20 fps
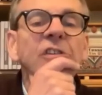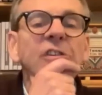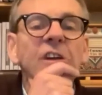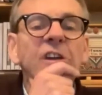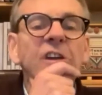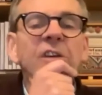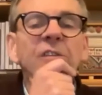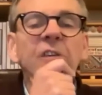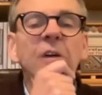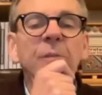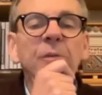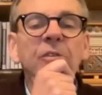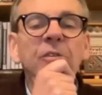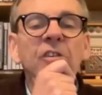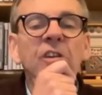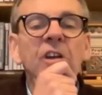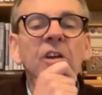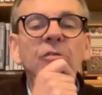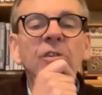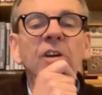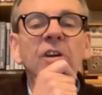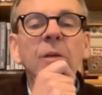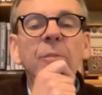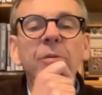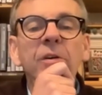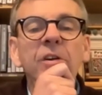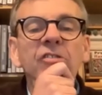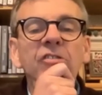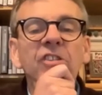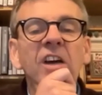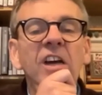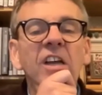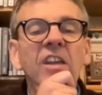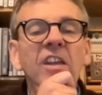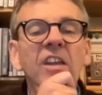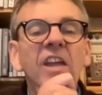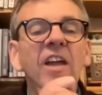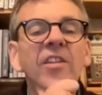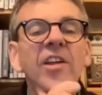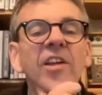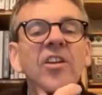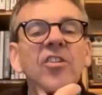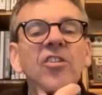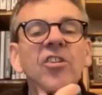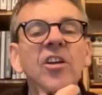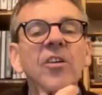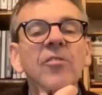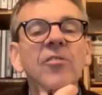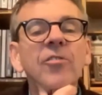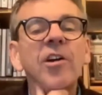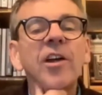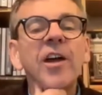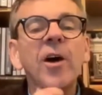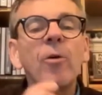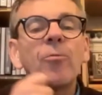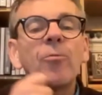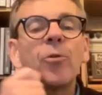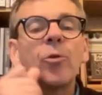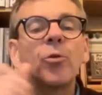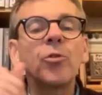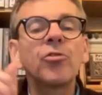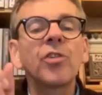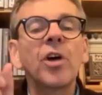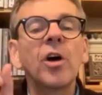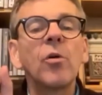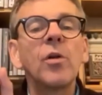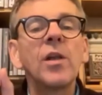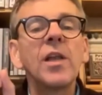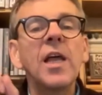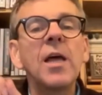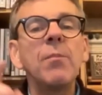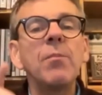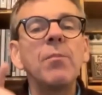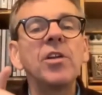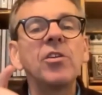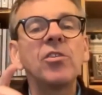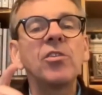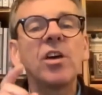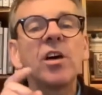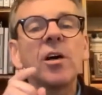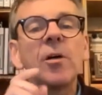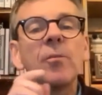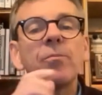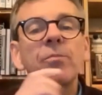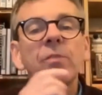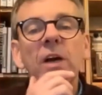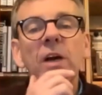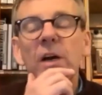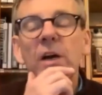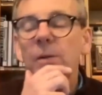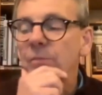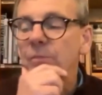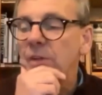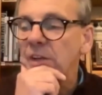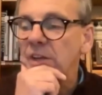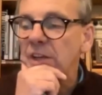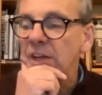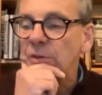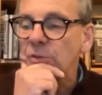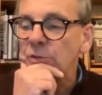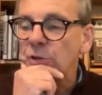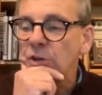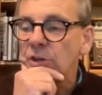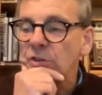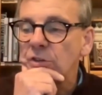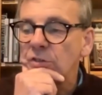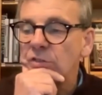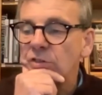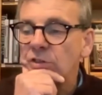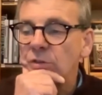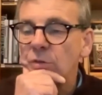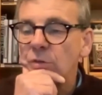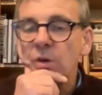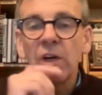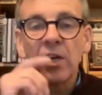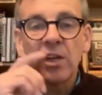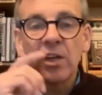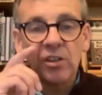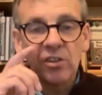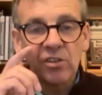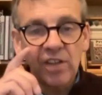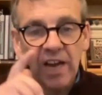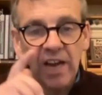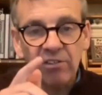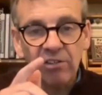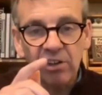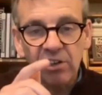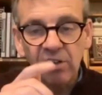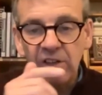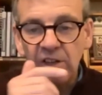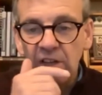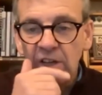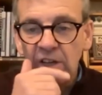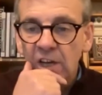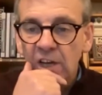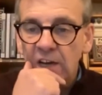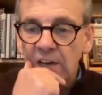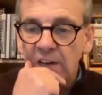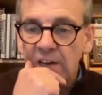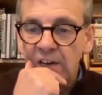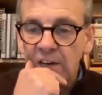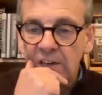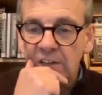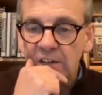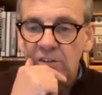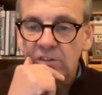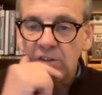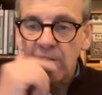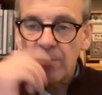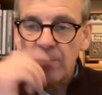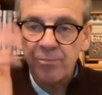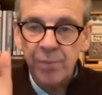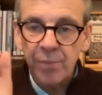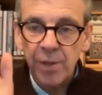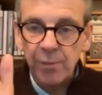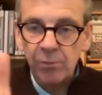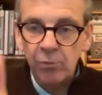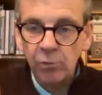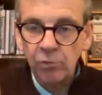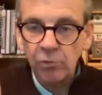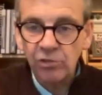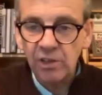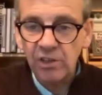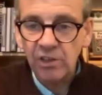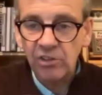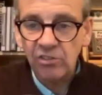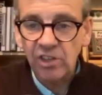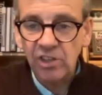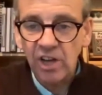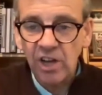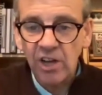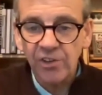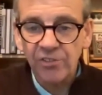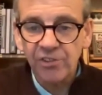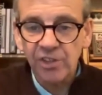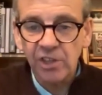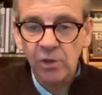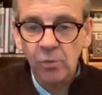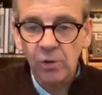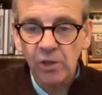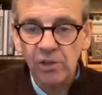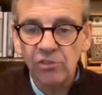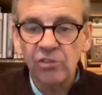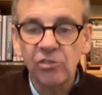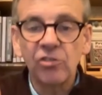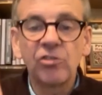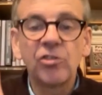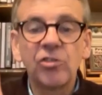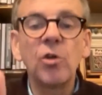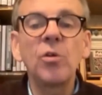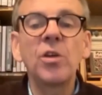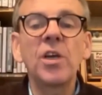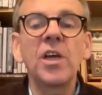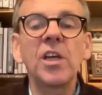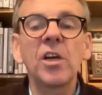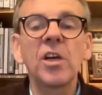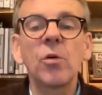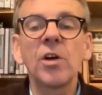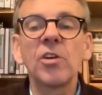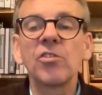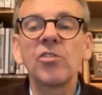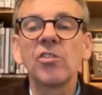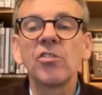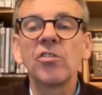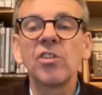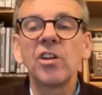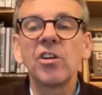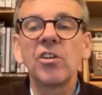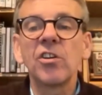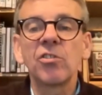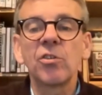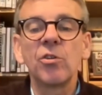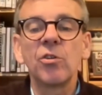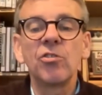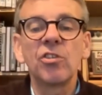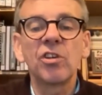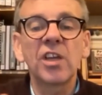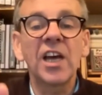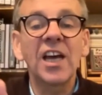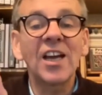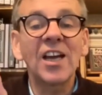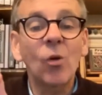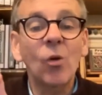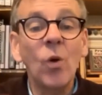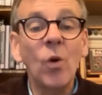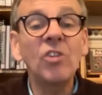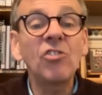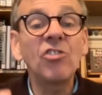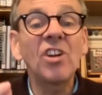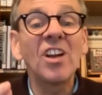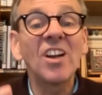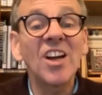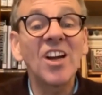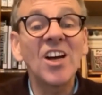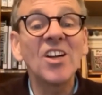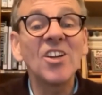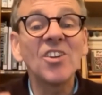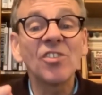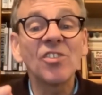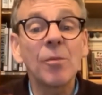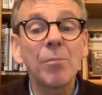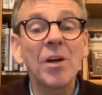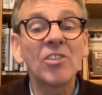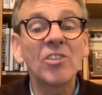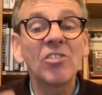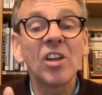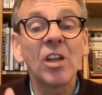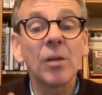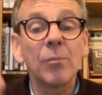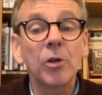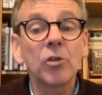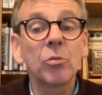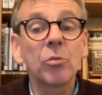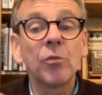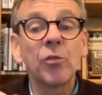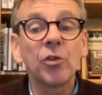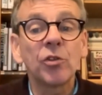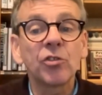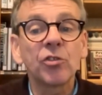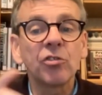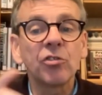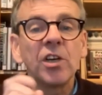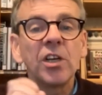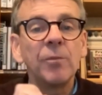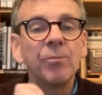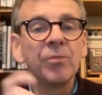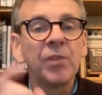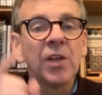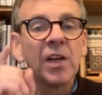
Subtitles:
thank you very much indeed. Really appreciate that. That's very helpful. So let me now turn to Darren, and people are all starting to start asking questions. Do get your questions in as soon as you can. Question and answer button at the bottom of your screen.